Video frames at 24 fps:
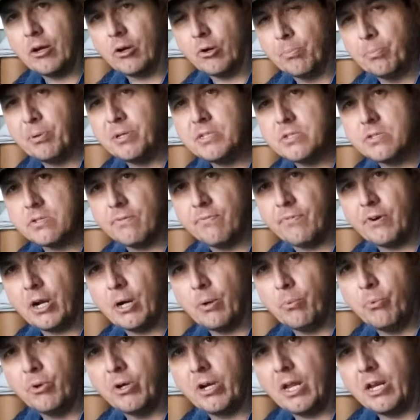or pieces of
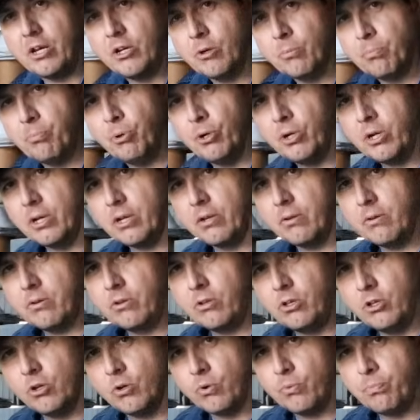firewood, and you're putting
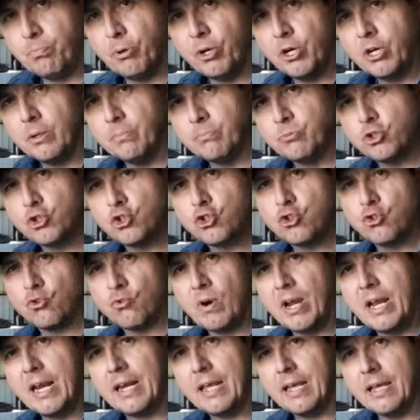them
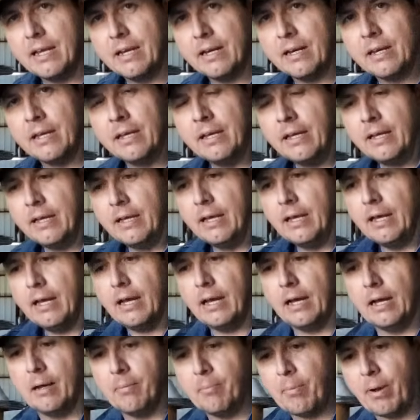straight in.
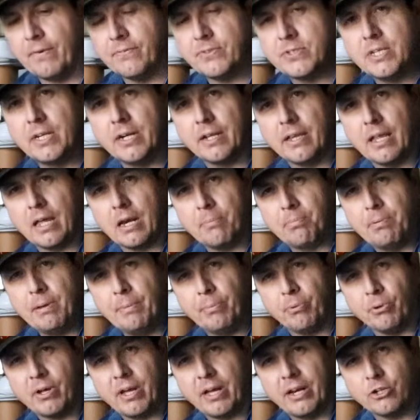I've seen a lot of
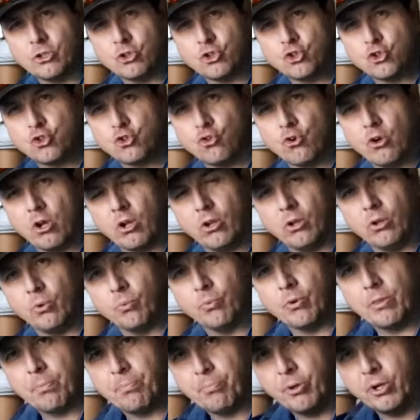people kind of struggle
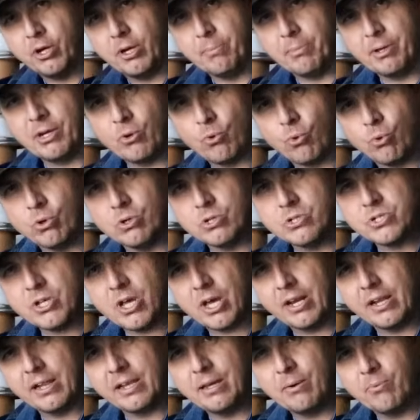with putting them in
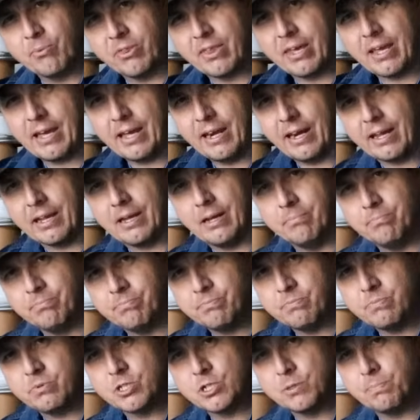horizontally, where they kind of
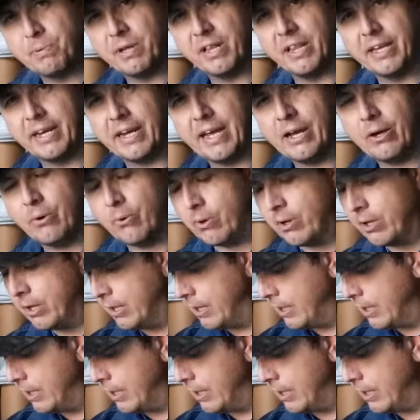come spilling out.